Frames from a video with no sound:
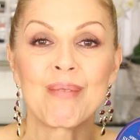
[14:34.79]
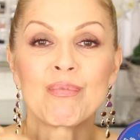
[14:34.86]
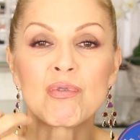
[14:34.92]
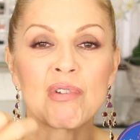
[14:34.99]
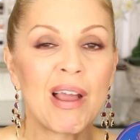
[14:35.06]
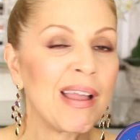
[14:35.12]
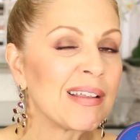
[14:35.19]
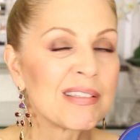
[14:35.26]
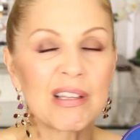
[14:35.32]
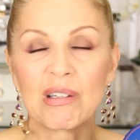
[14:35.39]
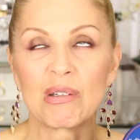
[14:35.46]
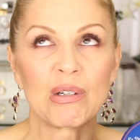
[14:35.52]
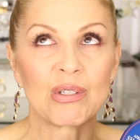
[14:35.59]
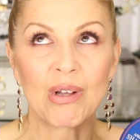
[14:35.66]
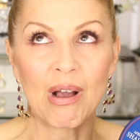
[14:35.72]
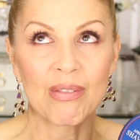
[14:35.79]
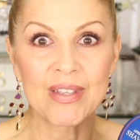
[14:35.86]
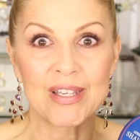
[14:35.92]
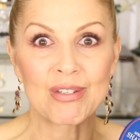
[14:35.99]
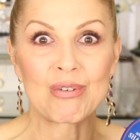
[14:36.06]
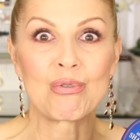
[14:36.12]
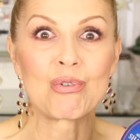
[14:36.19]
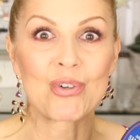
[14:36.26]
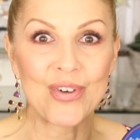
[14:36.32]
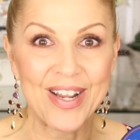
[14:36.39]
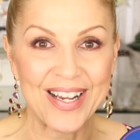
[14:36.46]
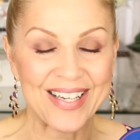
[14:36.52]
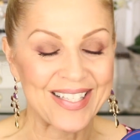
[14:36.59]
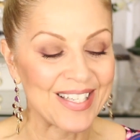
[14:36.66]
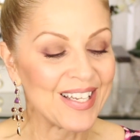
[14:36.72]
I'm trying to learn all these new
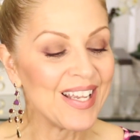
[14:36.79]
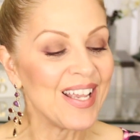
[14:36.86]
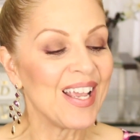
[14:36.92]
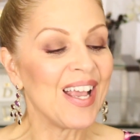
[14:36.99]
tricks.